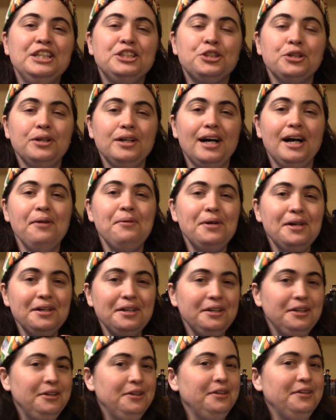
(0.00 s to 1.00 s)
so I
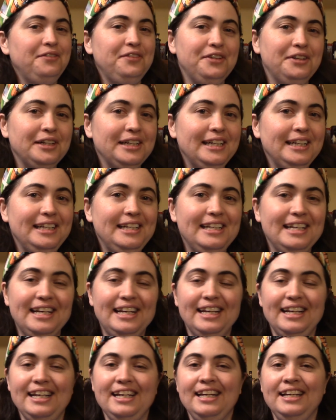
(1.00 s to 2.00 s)
want you to feel good.
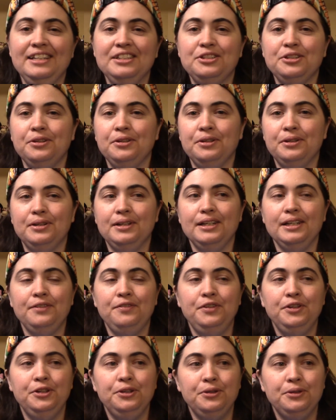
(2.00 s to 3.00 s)
And so
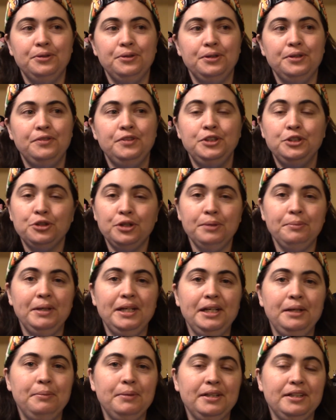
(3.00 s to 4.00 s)
if you if you join my
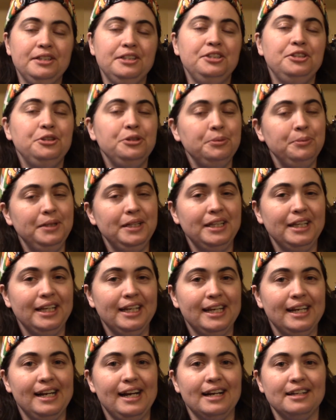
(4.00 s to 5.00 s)
email list, you immediately
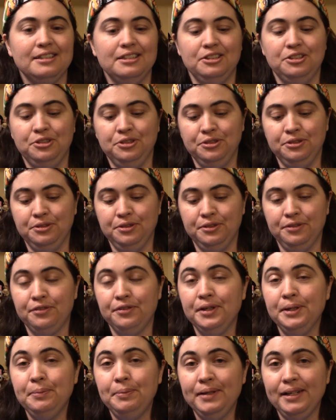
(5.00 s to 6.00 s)
get access to the
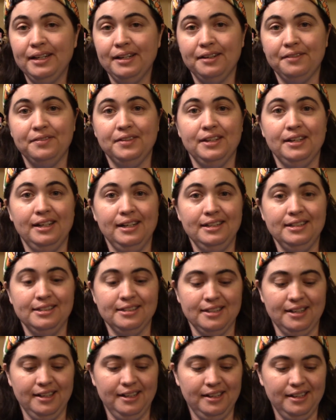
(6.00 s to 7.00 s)
free PDF that I
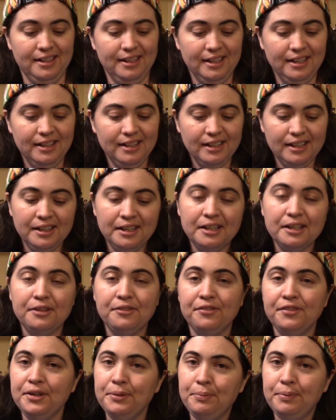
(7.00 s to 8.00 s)
designed and you get a
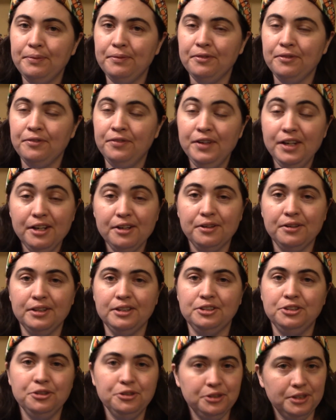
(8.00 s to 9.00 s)
free video
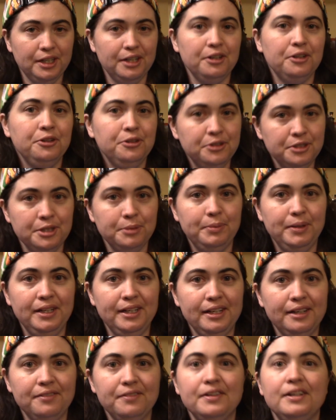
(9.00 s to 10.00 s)
that shows you how to use the
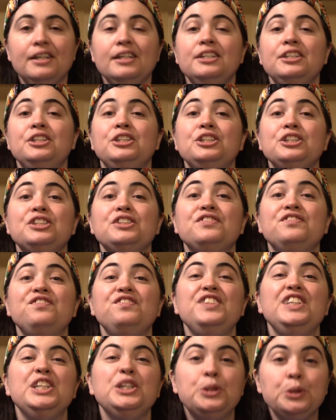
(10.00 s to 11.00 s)
PDF to just
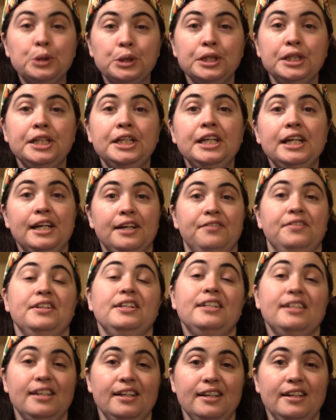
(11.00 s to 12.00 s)
feel good every
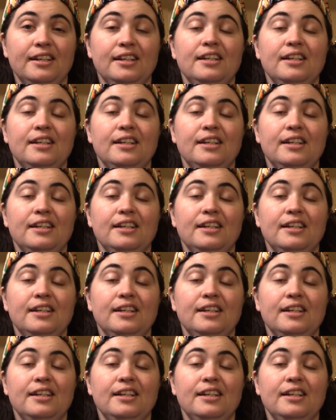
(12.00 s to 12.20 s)
day.